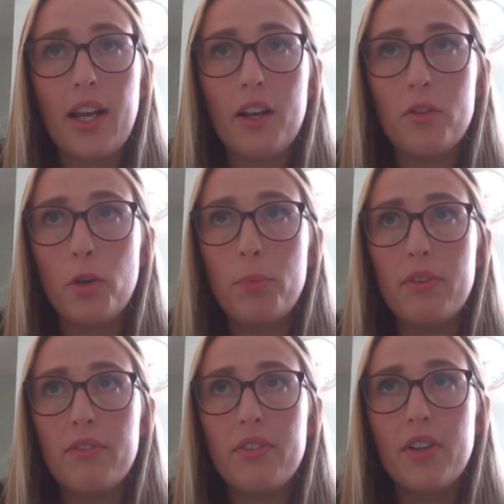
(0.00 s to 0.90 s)
group
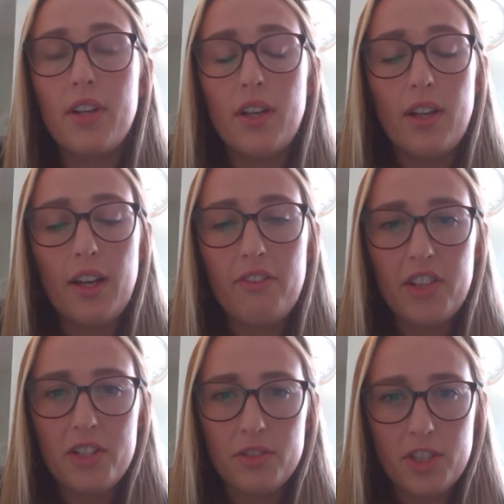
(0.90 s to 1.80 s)
of
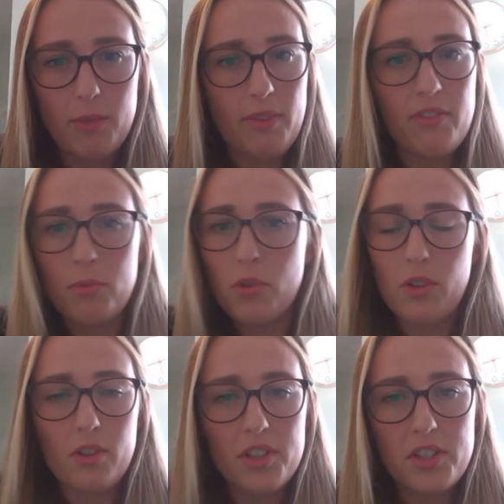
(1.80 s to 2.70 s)
officials coming from all
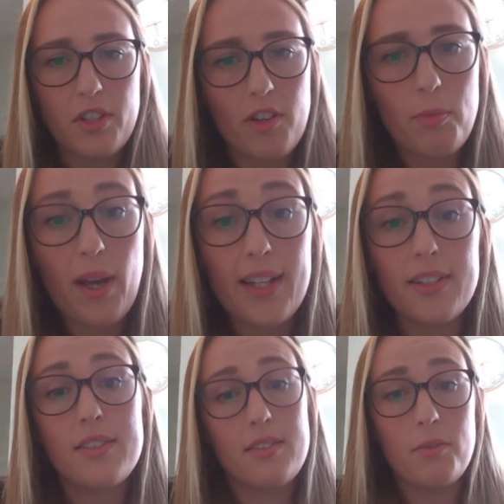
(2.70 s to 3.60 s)
across Europe
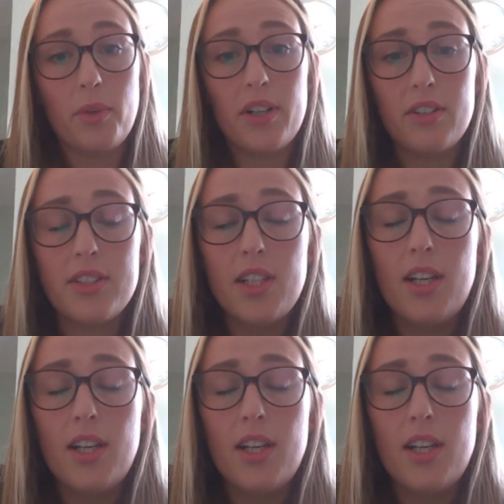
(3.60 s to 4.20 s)
and the world.